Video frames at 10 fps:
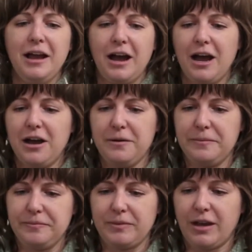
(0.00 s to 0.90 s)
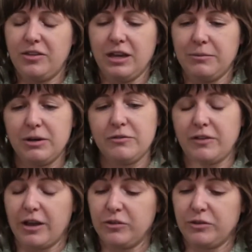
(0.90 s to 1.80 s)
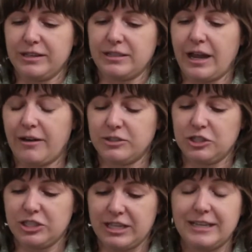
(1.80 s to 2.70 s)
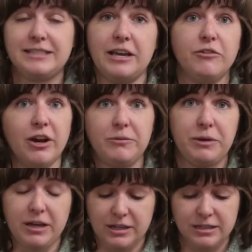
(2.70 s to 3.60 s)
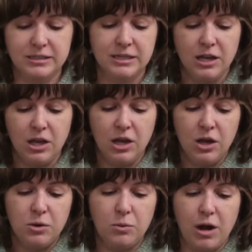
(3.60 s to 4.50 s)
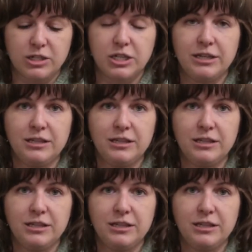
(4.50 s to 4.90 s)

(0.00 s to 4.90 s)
I think I'm gonna fly through this. I have to just like savor it, because watching